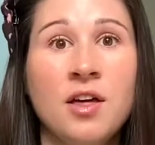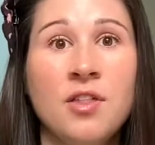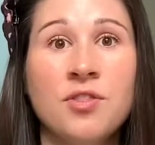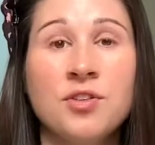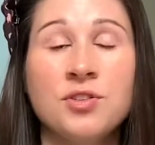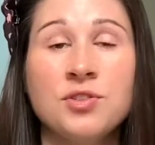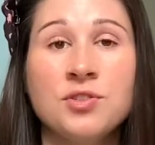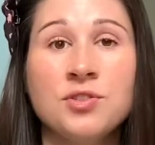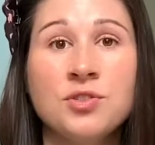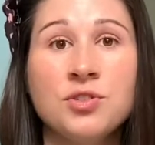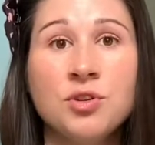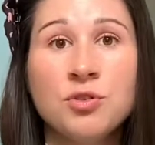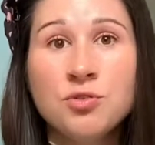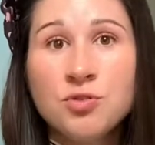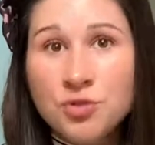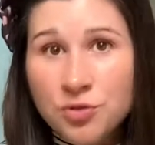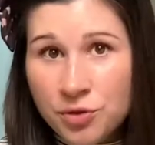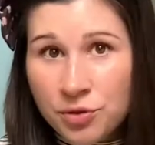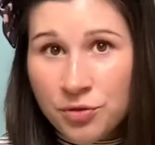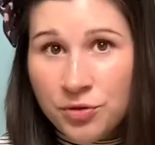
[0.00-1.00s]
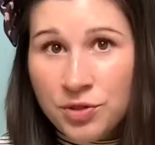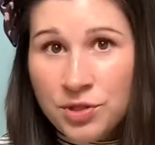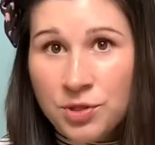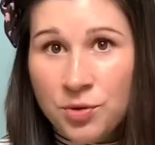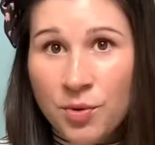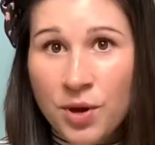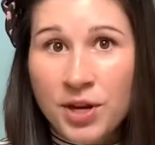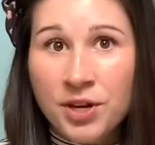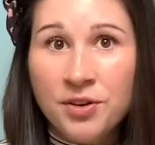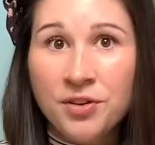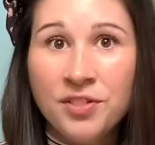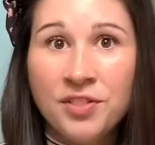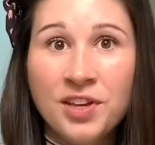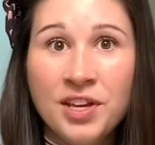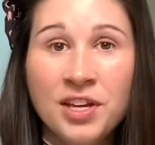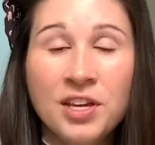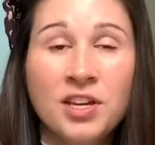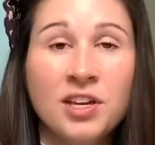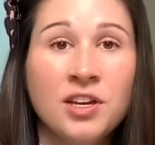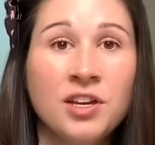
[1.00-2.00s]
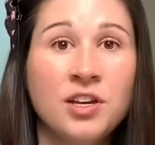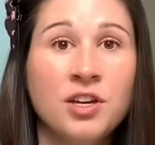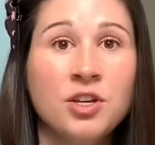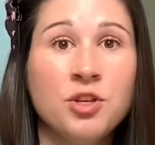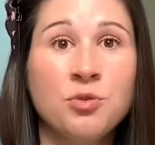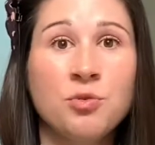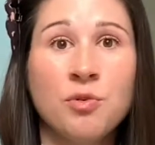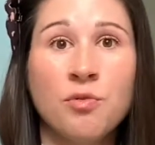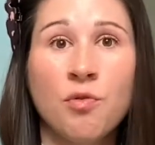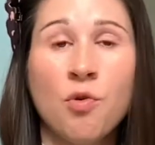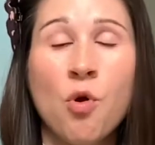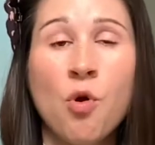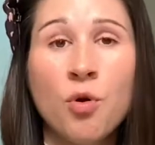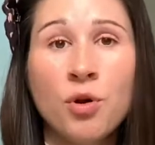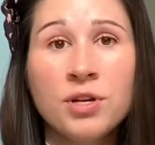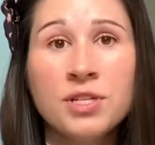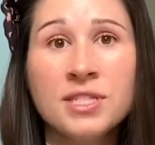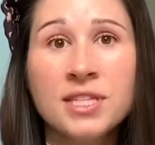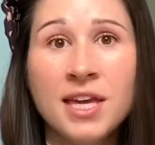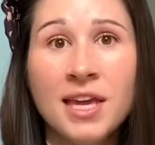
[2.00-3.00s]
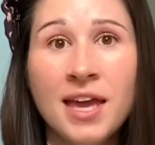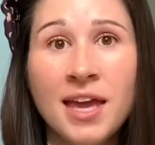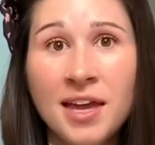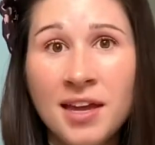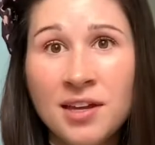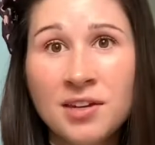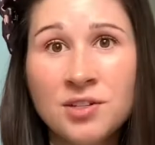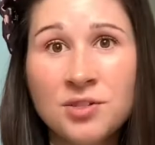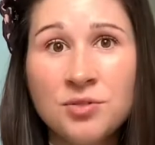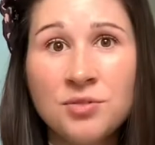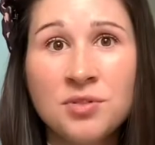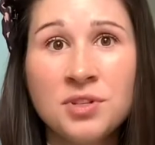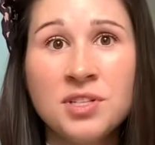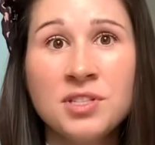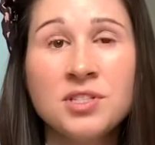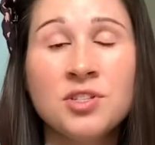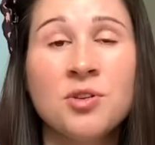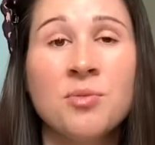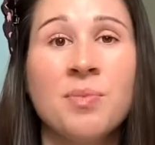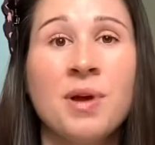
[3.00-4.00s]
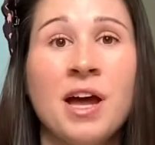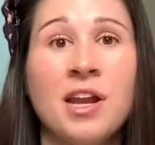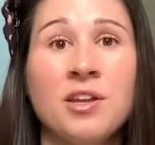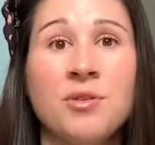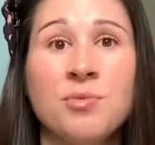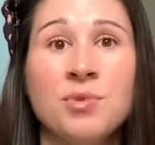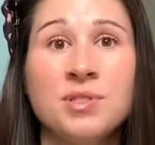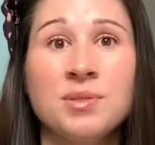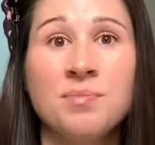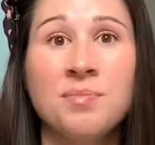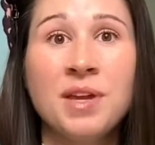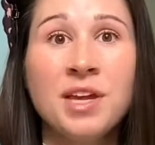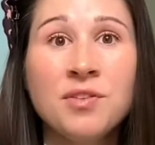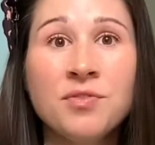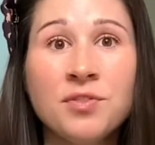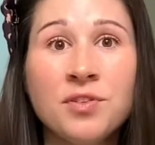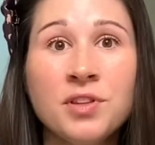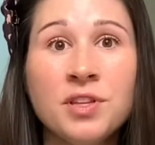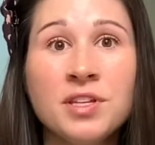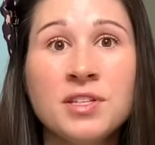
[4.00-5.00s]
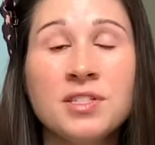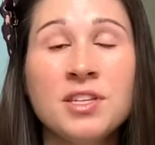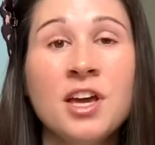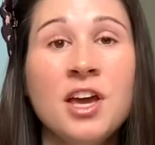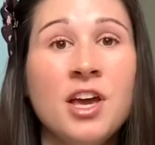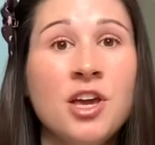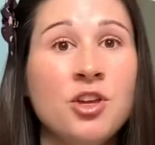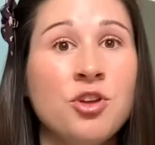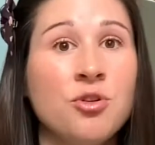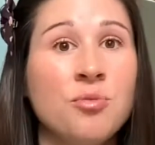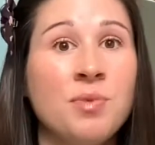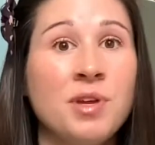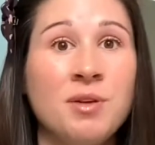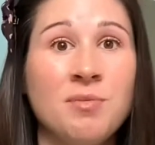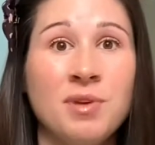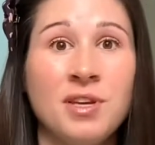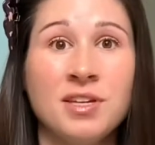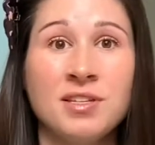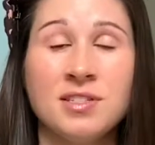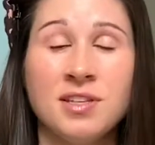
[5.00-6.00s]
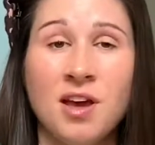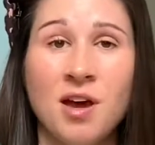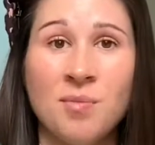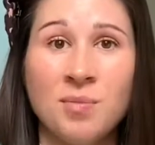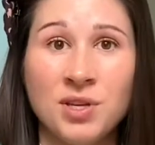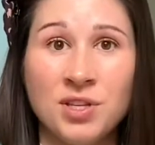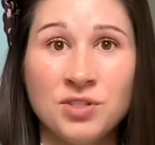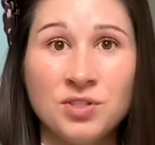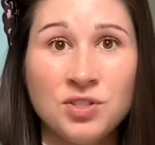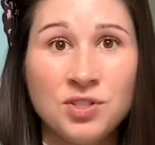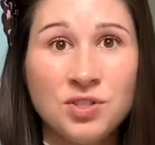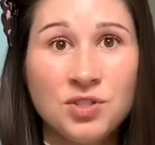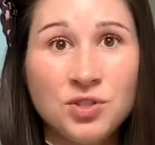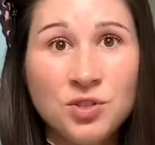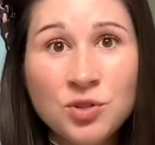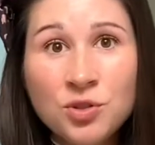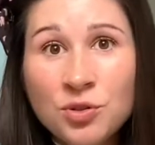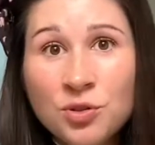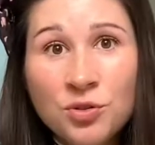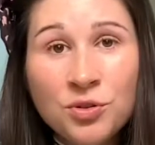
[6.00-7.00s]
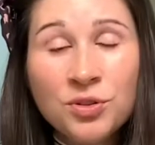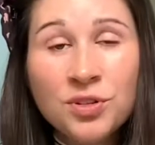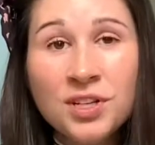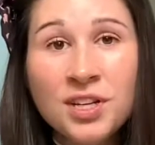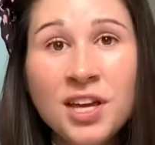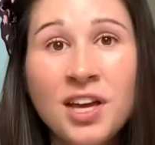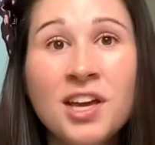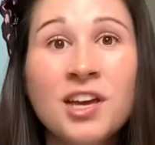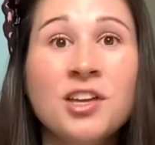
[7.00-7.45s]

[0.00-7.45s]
There's no truth to what you're thinking. You of course can do this. Your body was made for this. Your baby is coming soon.